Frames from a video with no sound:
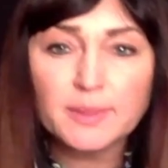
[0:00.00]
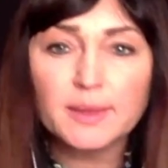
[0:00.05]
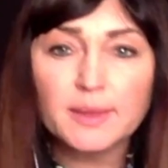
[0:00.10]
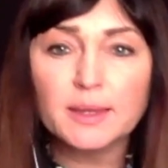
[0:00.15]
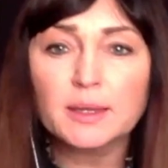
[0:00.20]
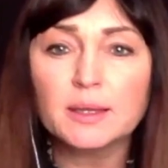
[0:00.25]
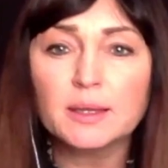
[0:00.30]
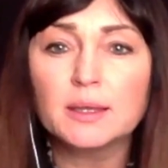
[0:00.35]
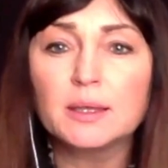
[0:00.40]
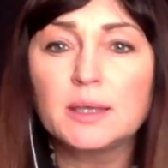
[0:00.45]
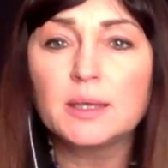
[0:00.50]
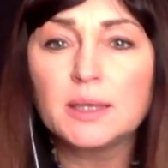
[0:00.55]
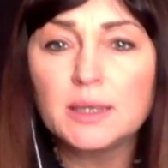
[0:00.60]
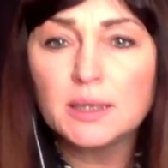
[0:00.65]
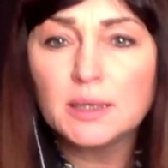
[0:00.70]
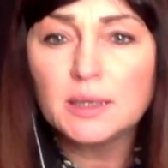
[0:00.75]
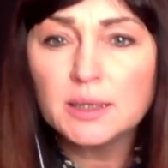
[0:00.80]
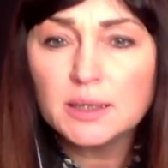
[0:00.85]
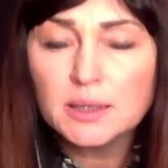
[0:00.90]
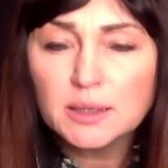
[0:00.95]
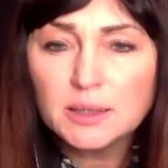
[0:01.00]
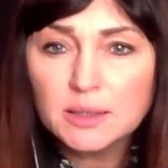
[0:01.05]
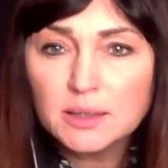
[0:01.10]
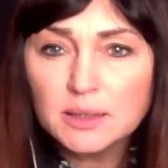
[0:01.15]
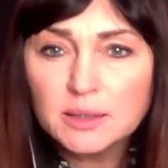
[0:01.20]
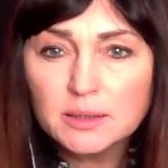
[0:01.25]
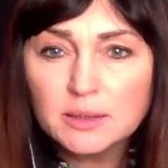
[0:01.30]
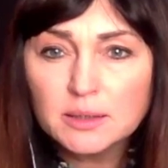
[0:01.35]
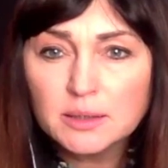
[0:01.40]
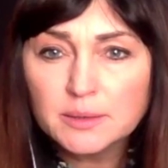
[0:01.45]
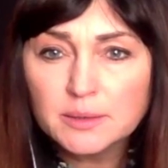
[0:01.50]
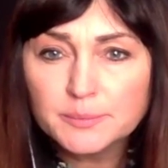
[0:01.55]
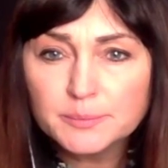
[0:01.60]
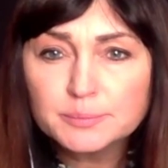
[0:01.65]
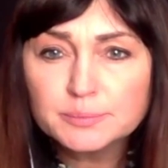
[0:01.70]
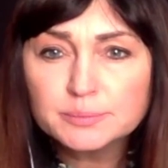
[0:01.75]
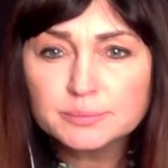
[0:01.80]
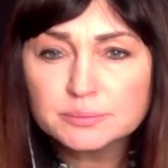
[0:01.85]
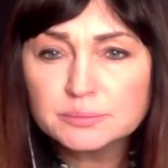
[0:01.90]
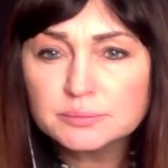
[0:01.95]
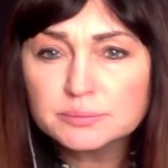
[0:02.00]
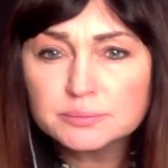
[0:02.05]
Yeah, I agree with you. I don't think that